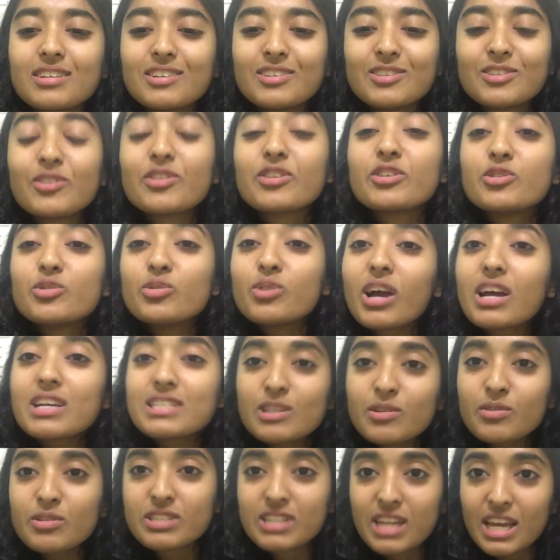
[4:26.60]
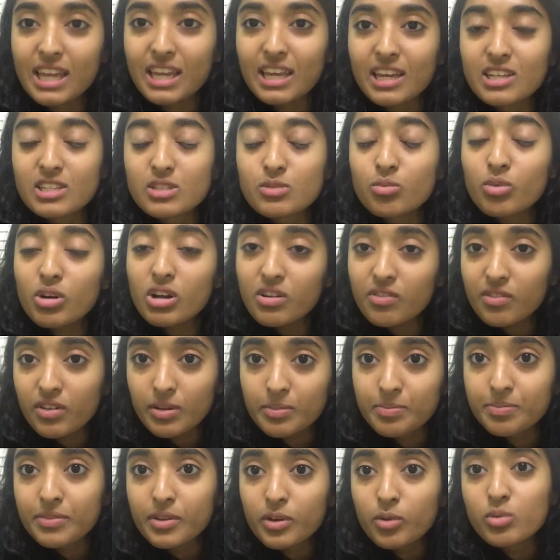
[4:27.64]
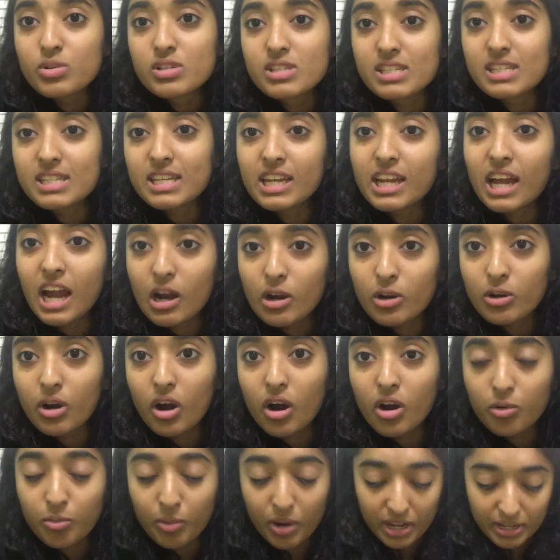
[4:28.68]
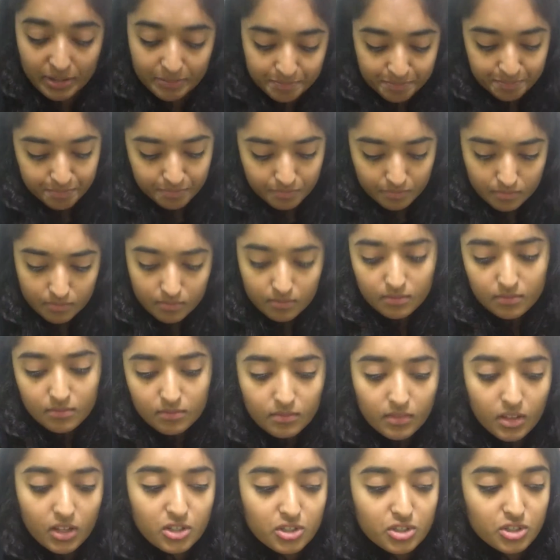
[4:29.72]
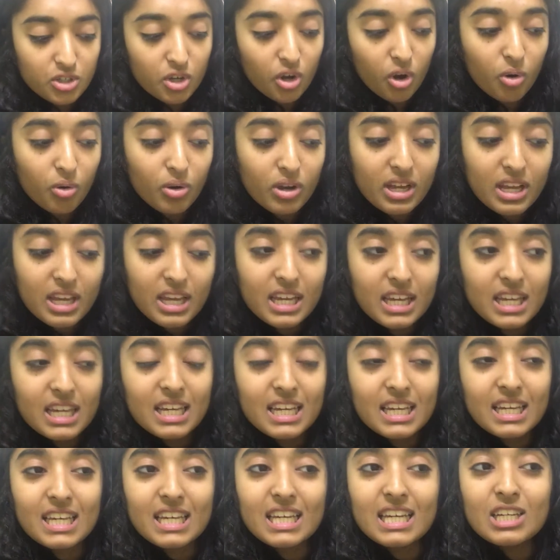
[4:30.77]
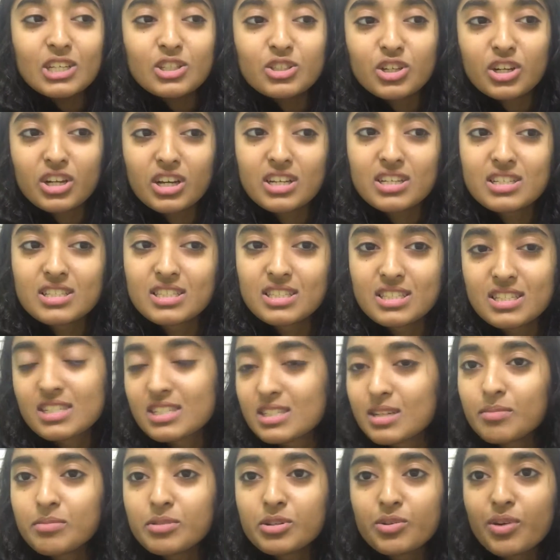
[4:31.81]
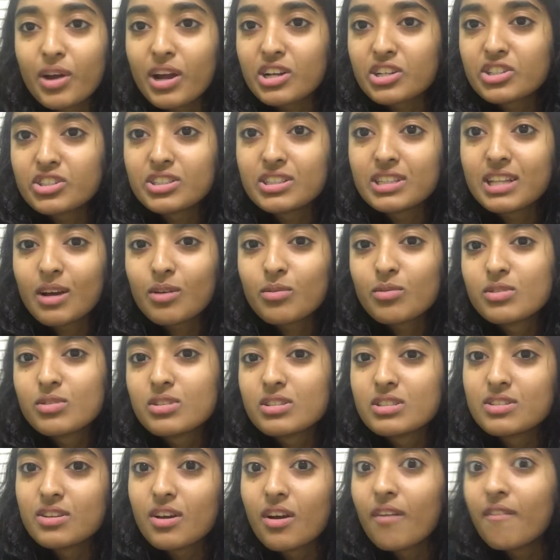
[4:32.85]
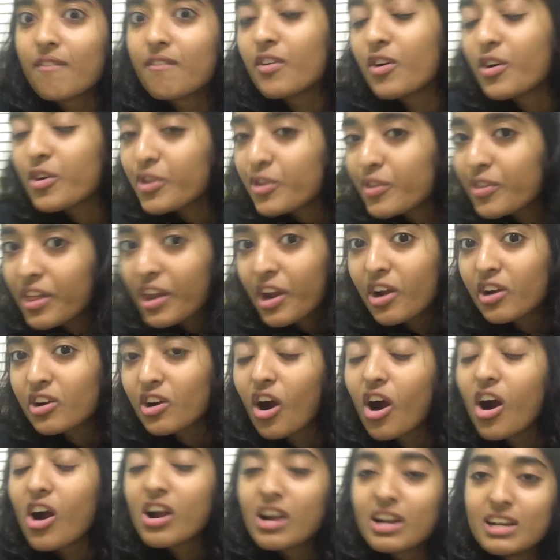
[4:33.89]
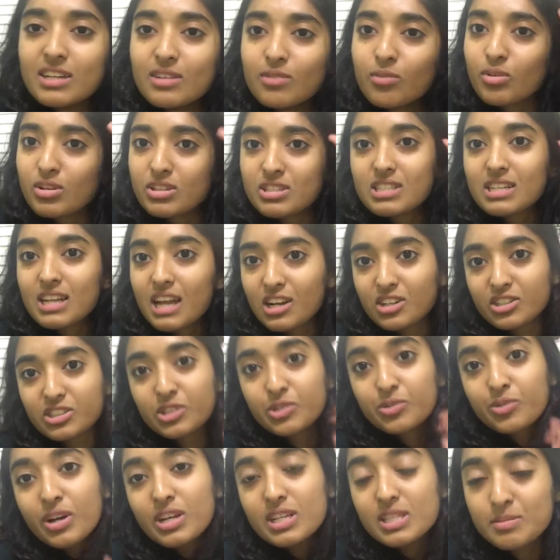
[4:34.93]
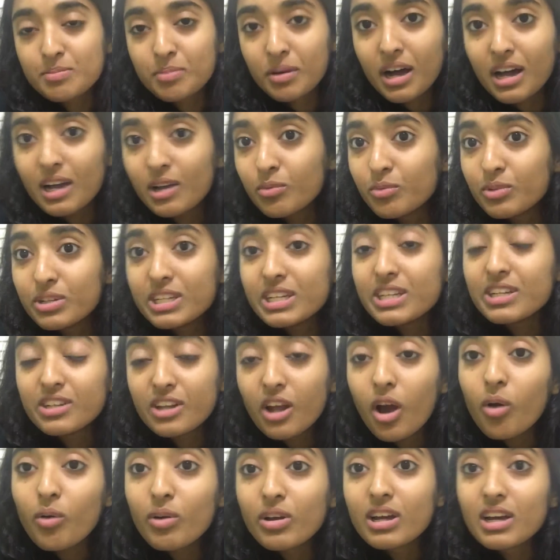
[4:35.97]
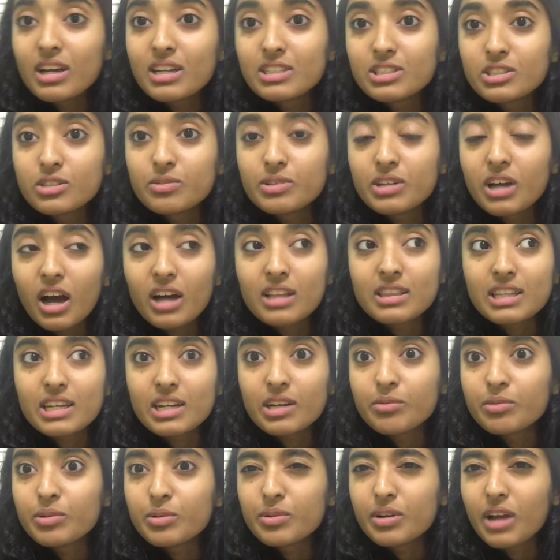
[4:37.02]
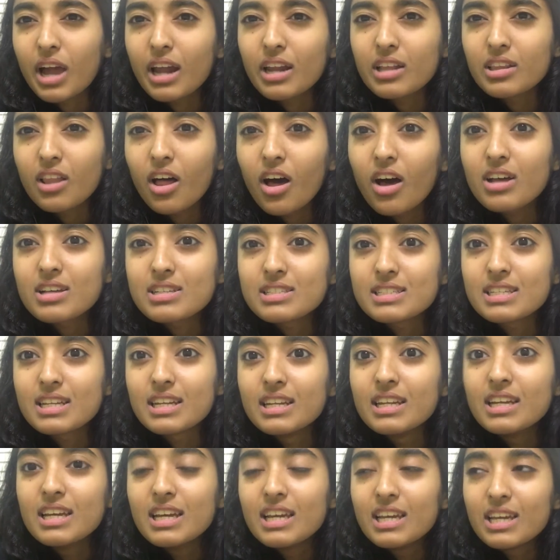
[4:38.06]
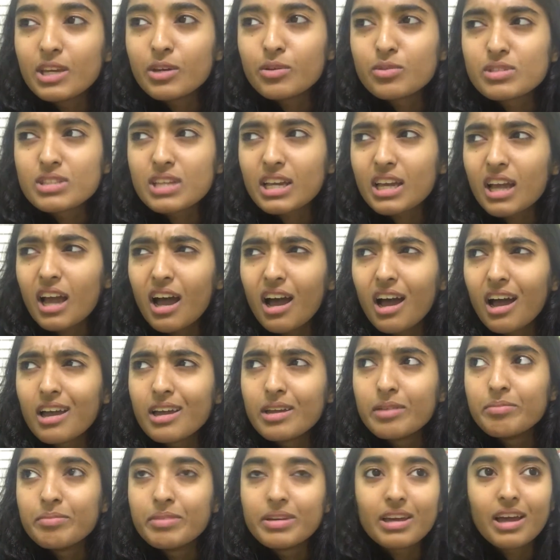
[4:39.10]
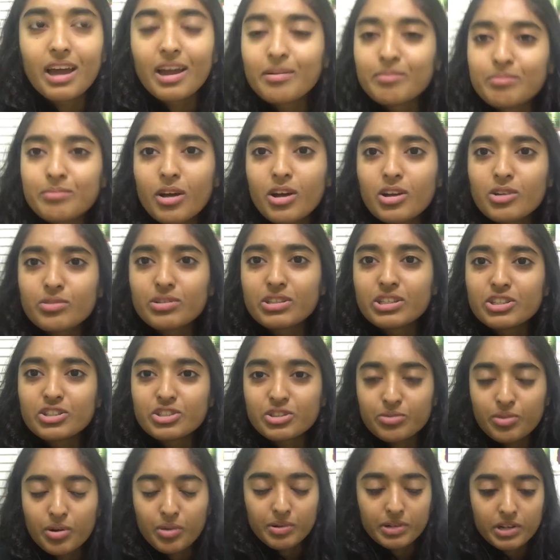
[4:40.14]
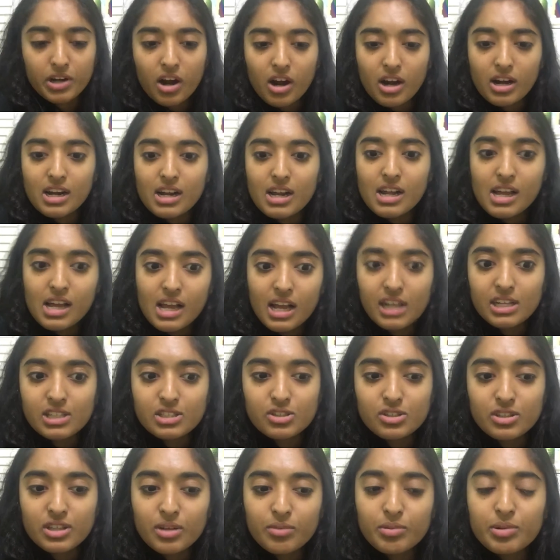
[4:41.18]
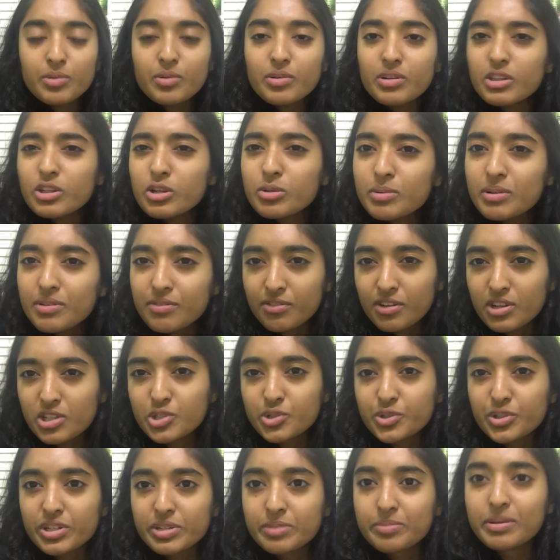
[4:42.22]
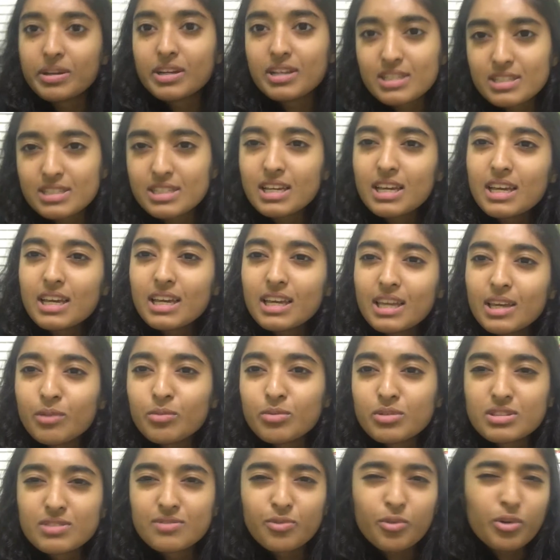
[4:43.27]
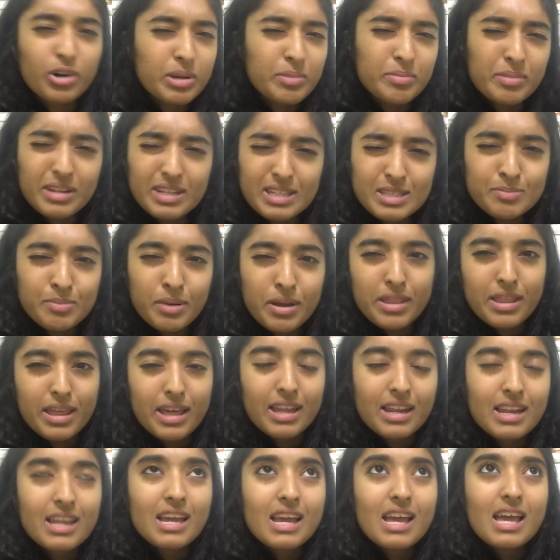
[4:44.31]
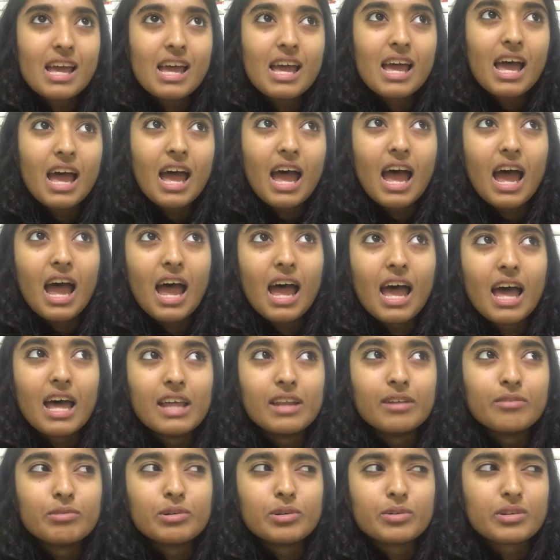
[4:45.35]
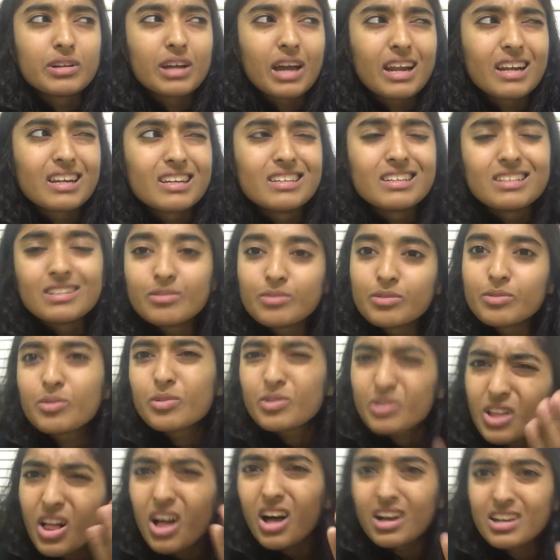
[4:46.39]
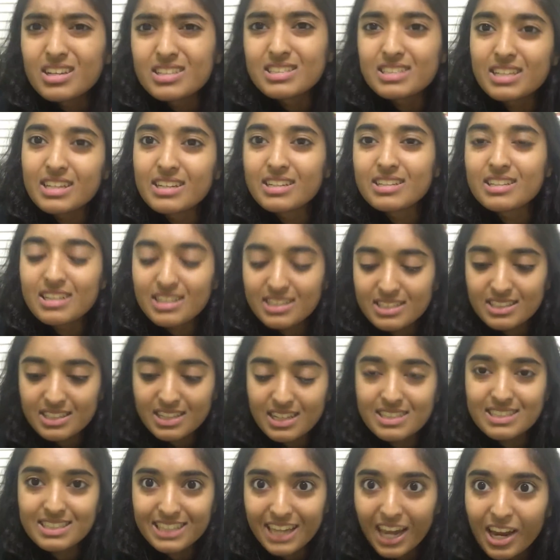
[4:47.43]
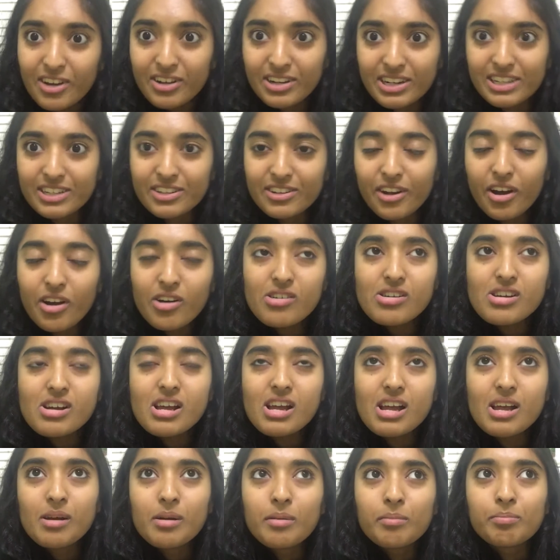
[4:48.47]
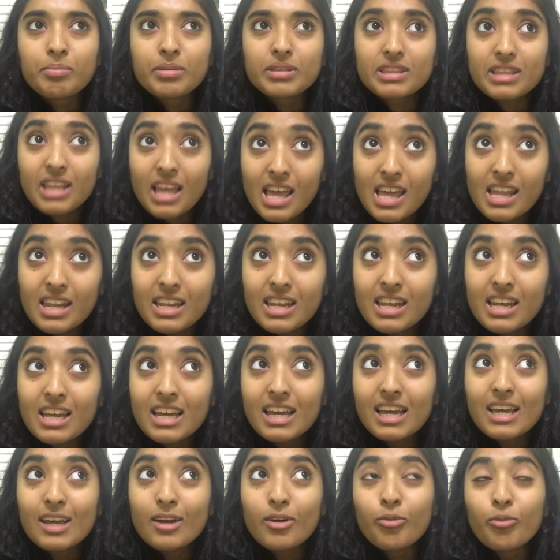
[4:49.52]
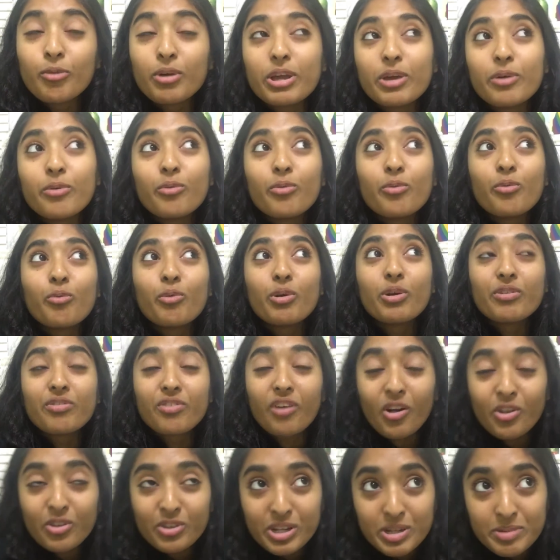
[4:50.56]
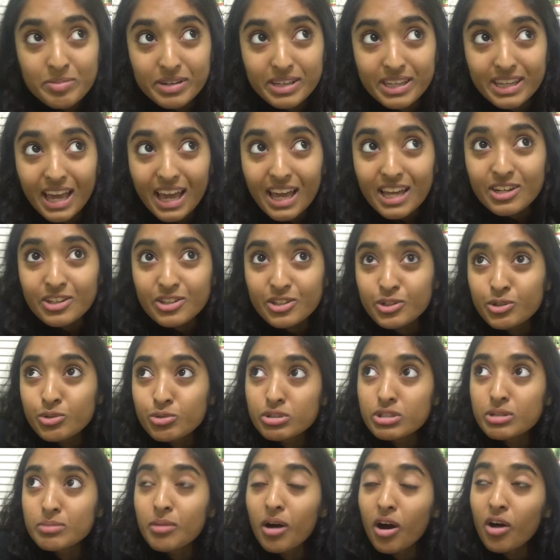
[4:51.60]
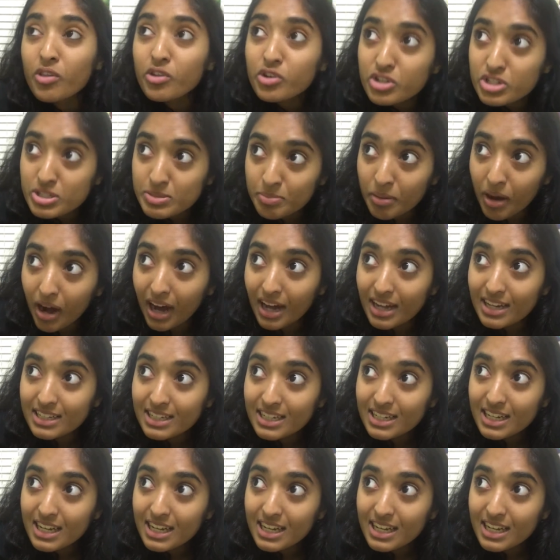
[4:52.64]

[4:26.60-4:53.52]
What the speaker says: So the 2 guys that were taking us, one of them was leading our way. So he took us to some direction that was further than our car, and it wasn't actually the right spot, and we didn't know it until we got there, and we were kind of lost. And he was like, I admit I'm not really sure where we are. And so then we were a little bit frustrated because it was 40 minutes by then, and we were lost, and it's scary, But then we followed him again to some other spot,